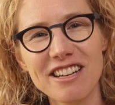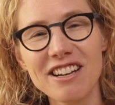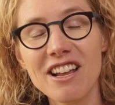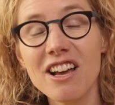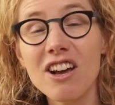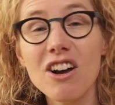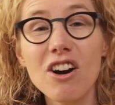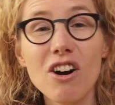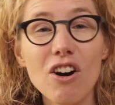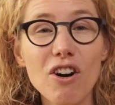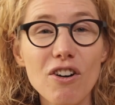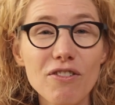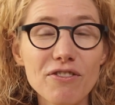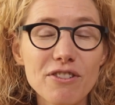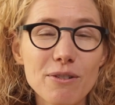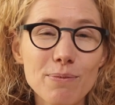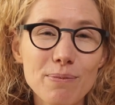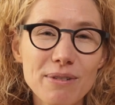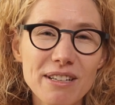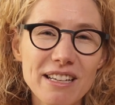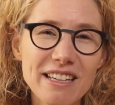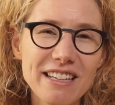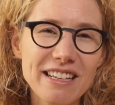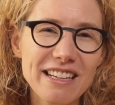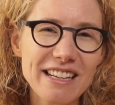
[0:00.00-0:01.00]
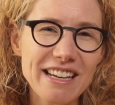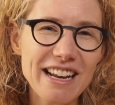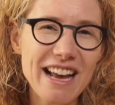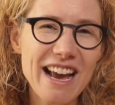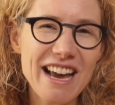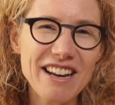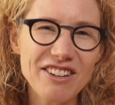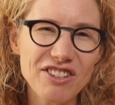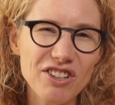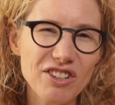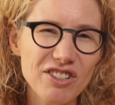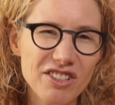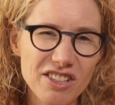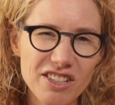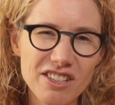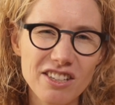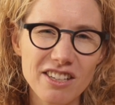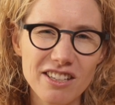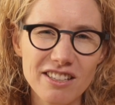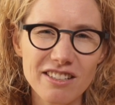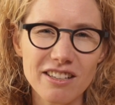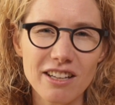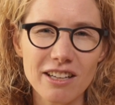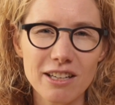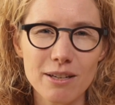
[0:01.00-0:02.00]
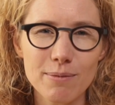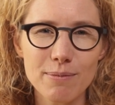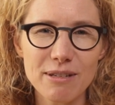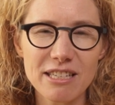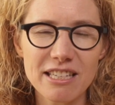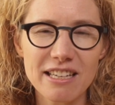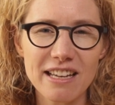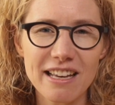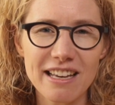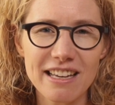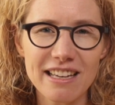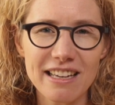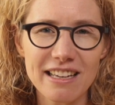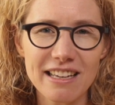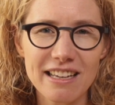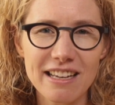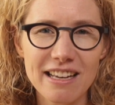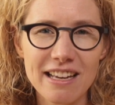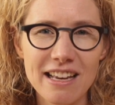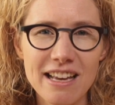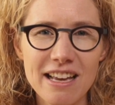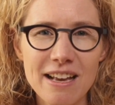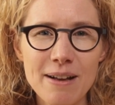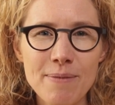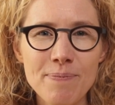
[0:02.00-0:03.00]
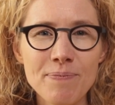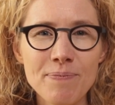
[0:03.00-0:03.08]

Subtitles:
and often, particularly in a headshot, just looks like a mistake.